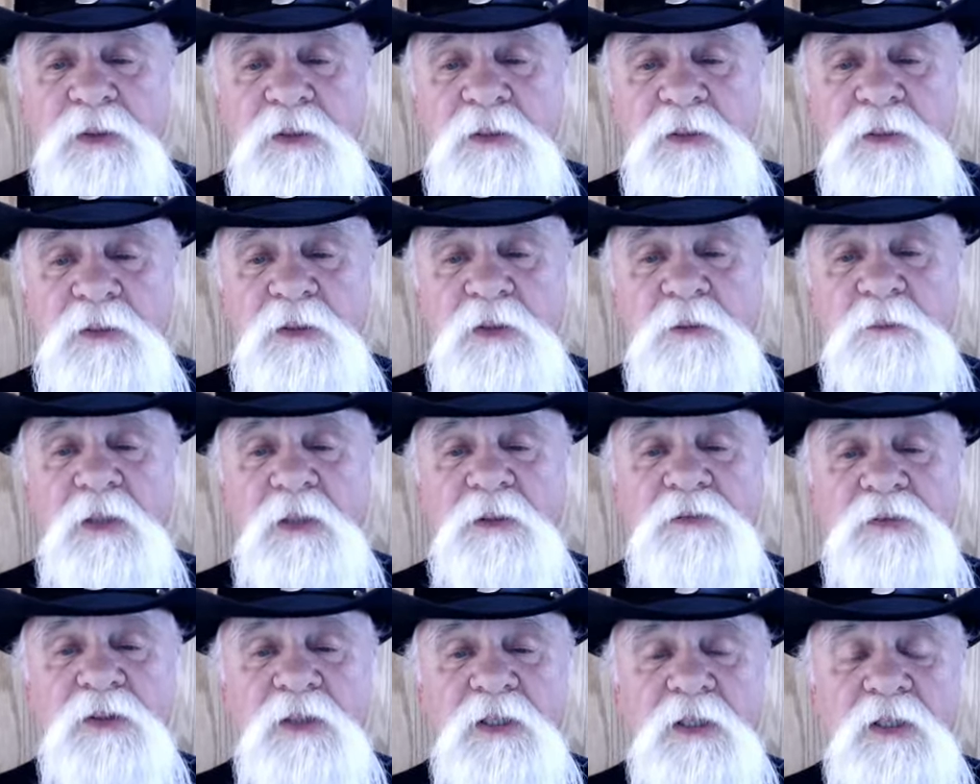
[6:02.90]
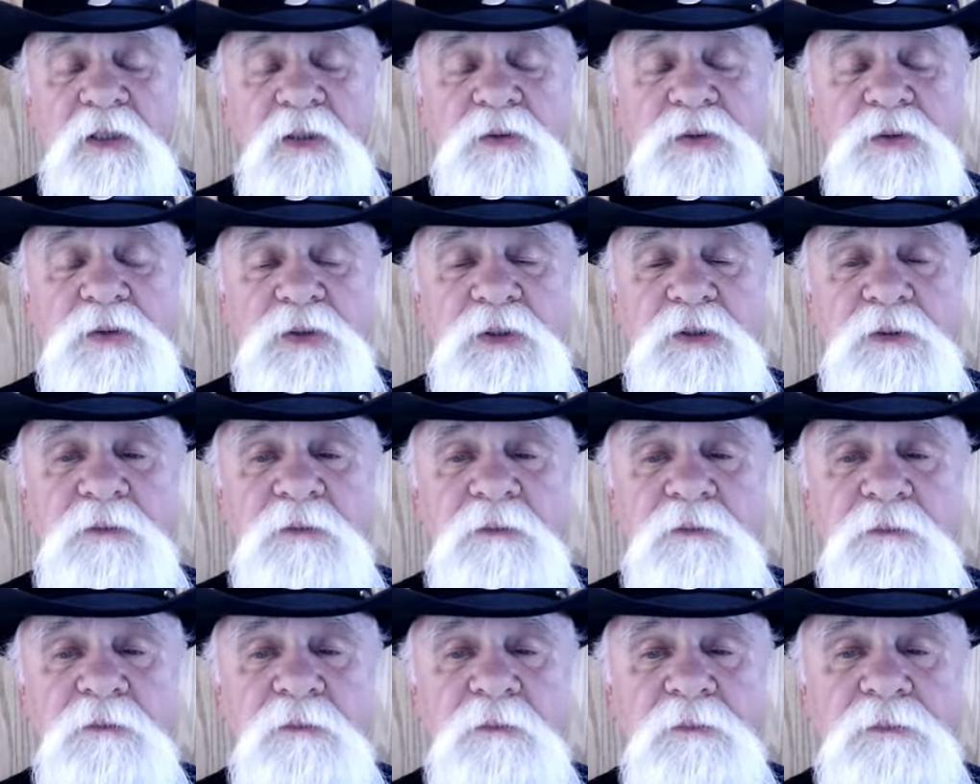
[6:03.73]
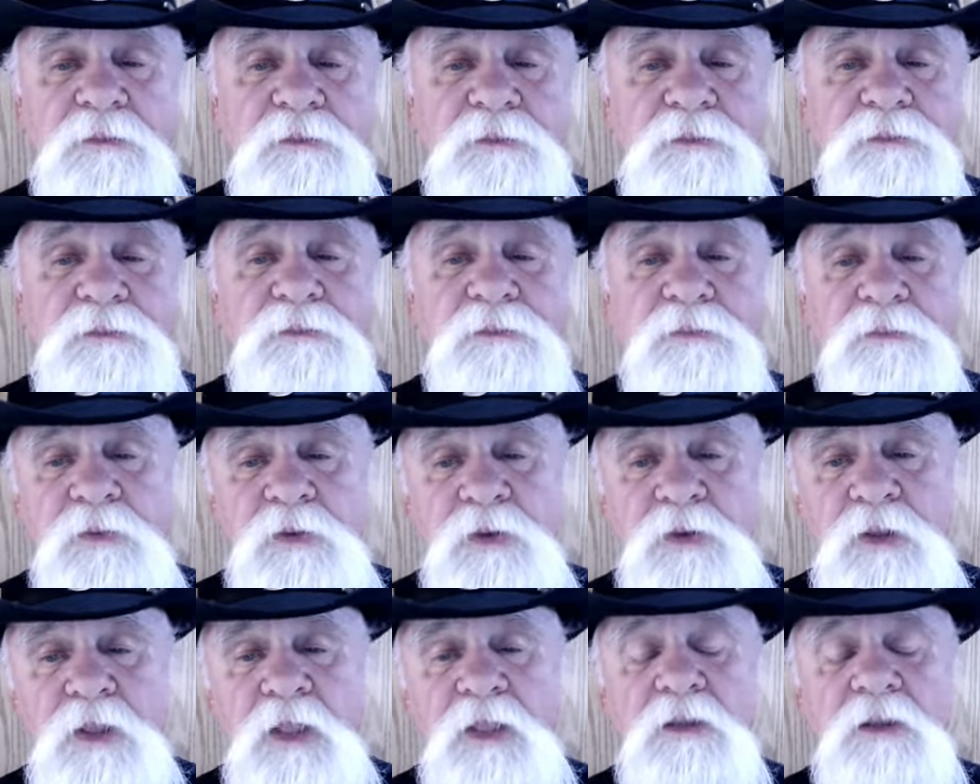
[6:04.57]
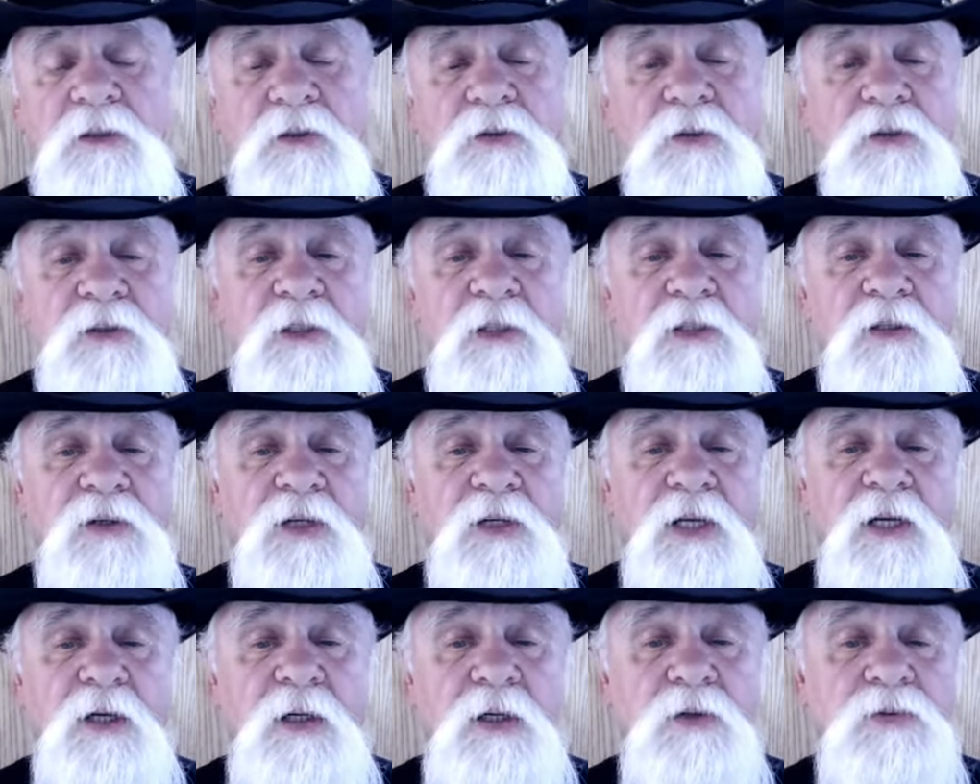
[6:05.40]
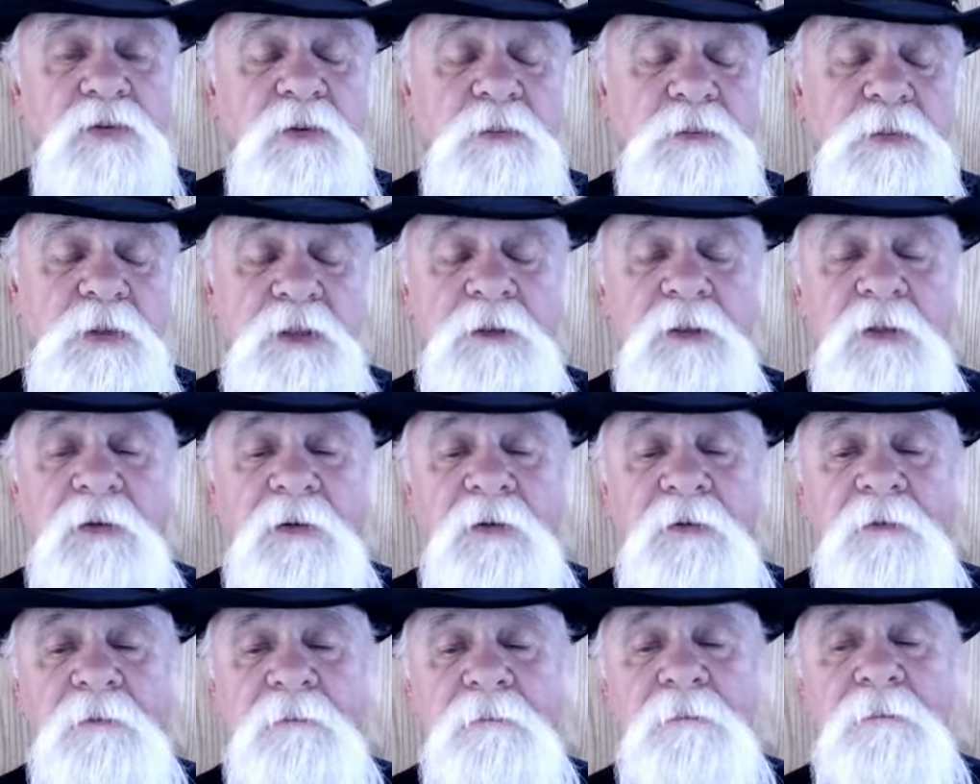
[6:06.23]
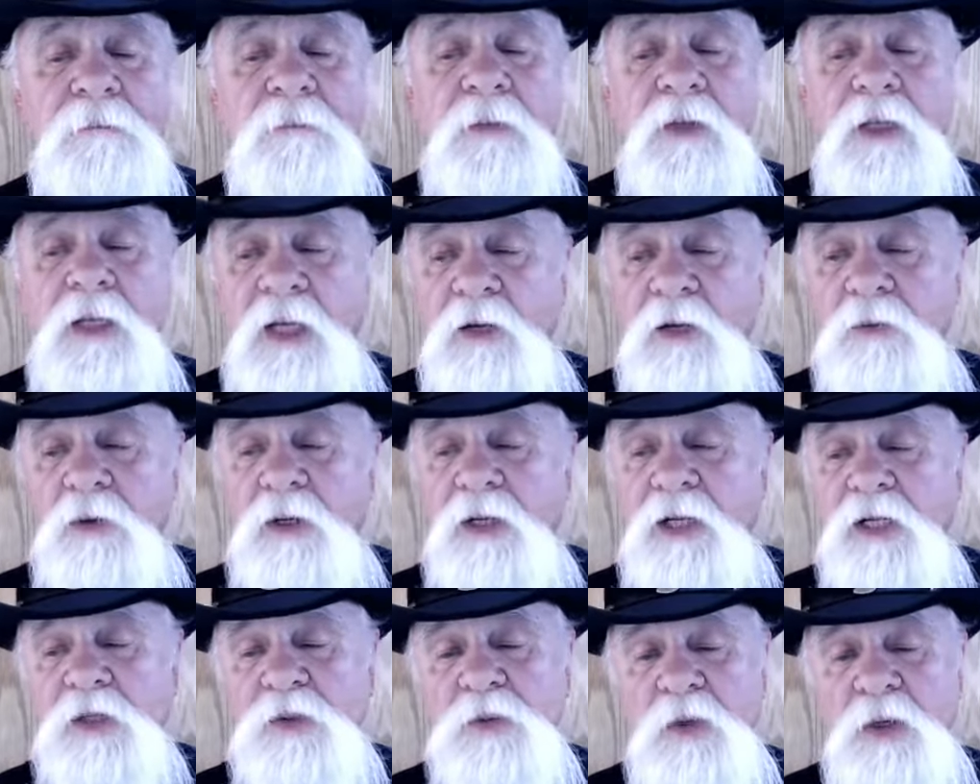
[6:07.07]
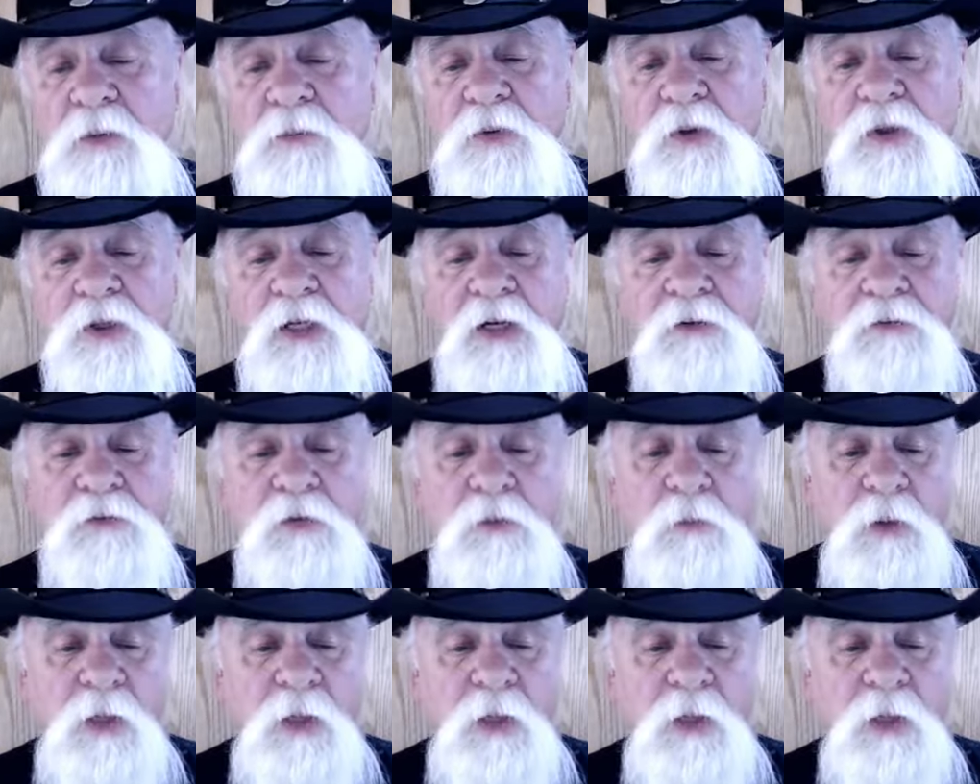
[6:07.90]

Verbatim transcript: do my videos and you guys can look at, look at it over. But anyway, that's what I'm looking at for right